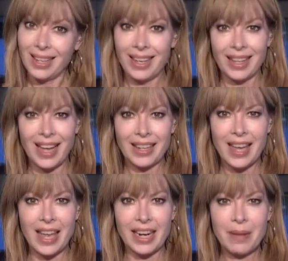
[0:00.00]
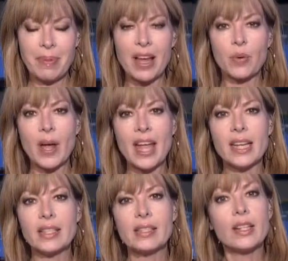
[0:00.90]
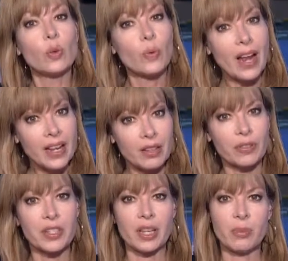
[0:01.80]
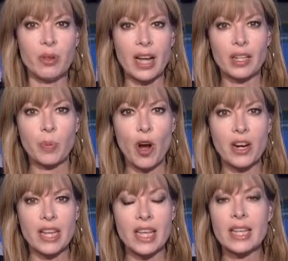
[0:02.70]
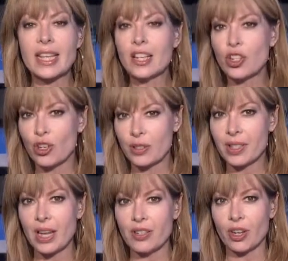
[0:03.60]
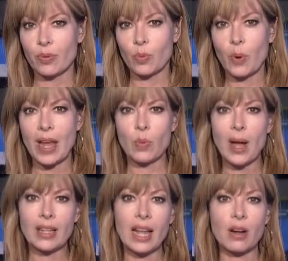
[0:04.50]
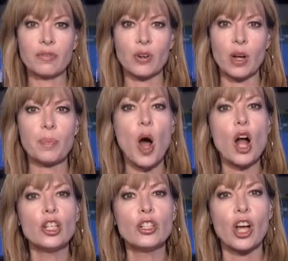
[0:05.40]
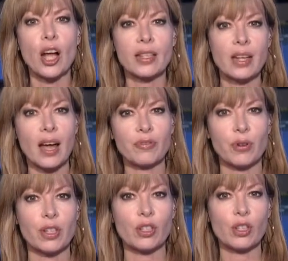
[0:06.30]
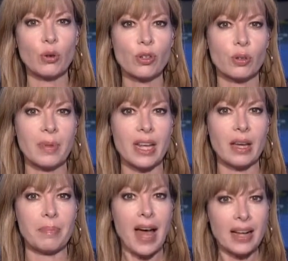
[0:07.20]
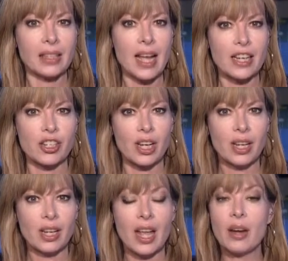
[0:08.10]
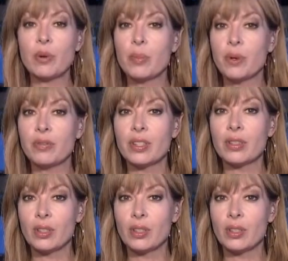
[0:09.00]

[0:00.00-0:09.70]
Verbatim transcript: And that candidate, by the way, is still running for Tim Hudak's party in Kitchener Centre. Wayne Wettlaufer apologized after a social media backlash and removed the